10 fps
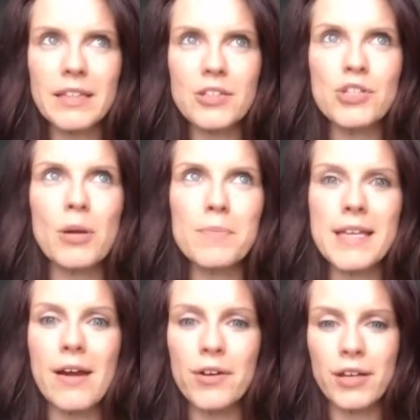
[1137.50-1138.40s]
jumps
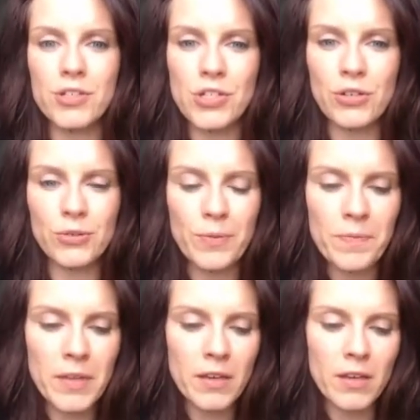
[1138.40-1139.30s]
out at you
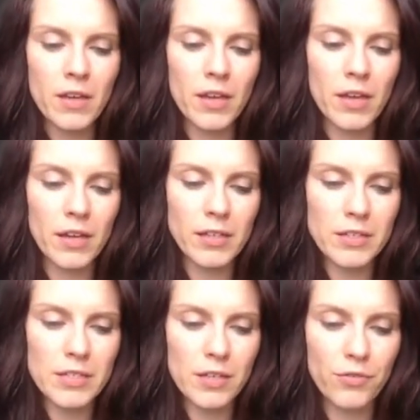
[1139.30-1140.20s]

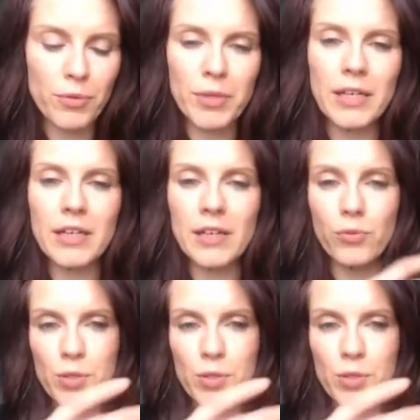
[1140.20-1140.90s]
and for me it was